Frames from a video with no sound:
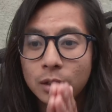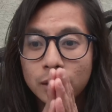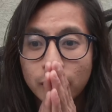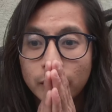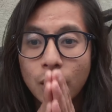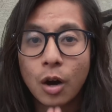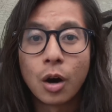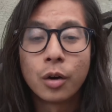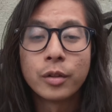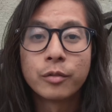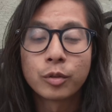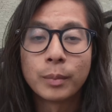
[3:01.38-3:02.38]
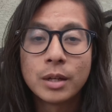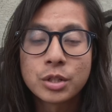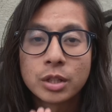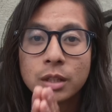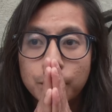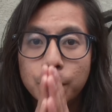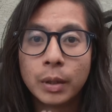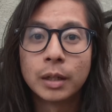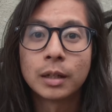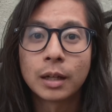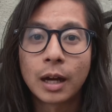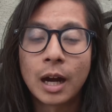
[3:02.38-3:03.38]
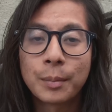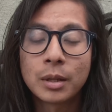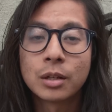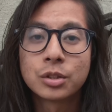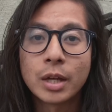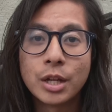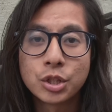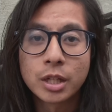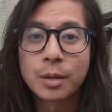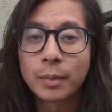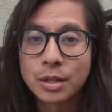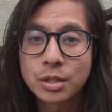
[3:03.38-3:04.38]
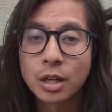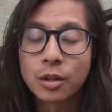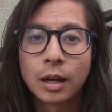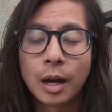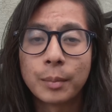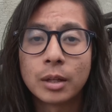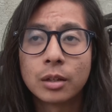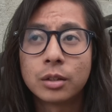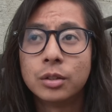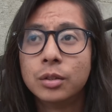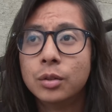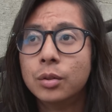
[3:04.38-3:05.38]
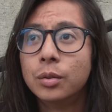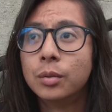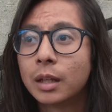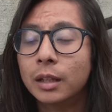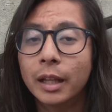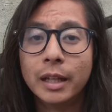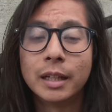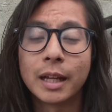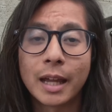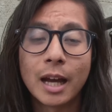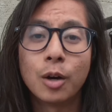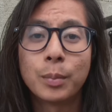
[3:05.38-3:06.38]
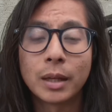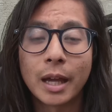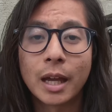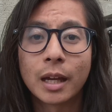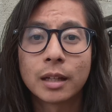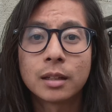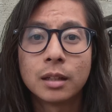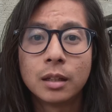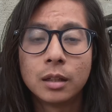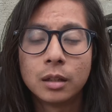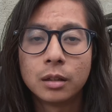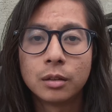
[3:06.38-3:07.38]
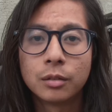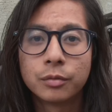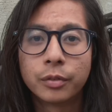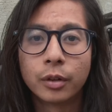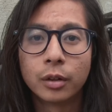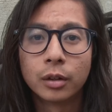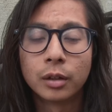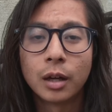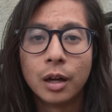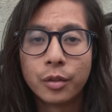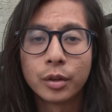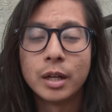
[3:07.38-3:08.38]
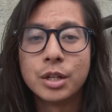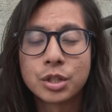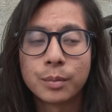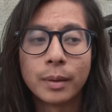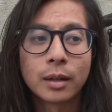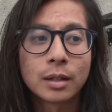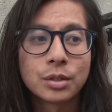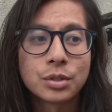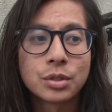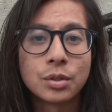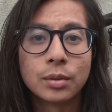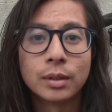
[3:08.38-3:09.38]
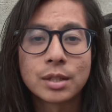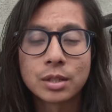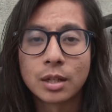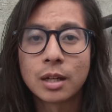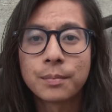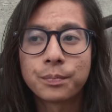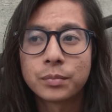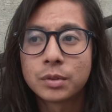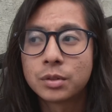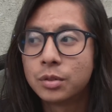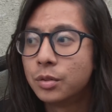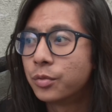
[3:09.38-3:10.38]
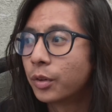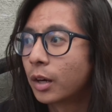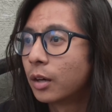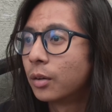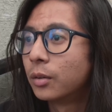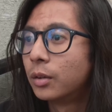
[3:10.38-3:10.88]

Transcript: like all the information, but I'm here to educate myself. I'm here to lend a helping hand for other Asian Americans to listen up, to figure out